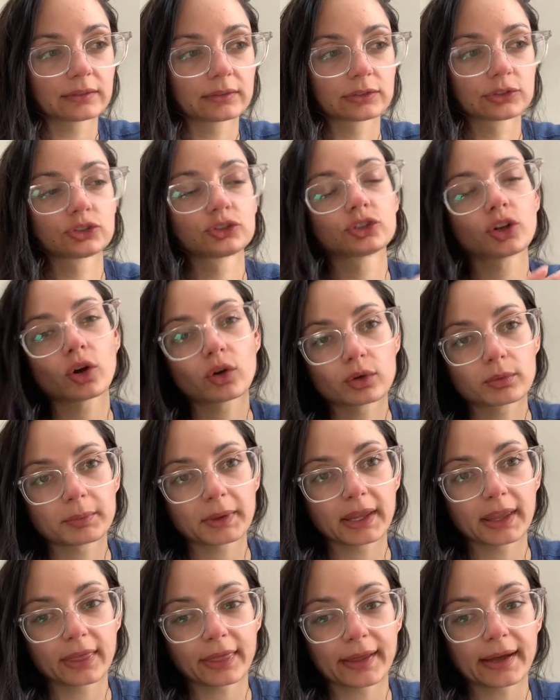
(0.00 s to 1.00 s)
showed
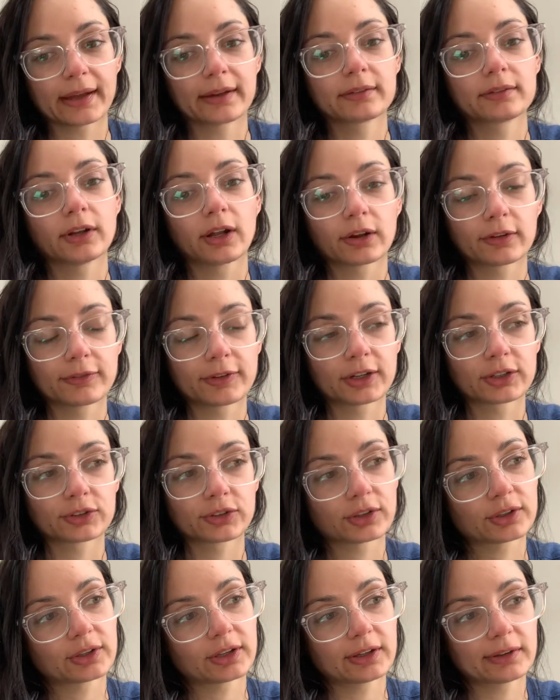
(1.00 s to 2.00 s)
me that
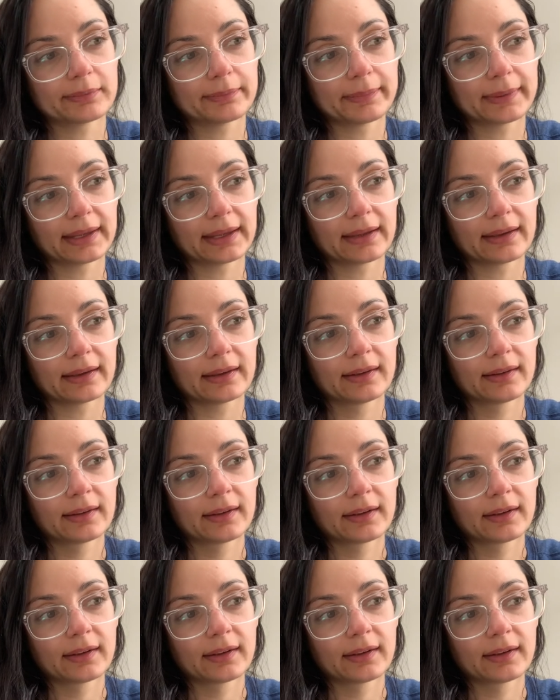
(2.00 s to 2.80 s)
nonfiction could be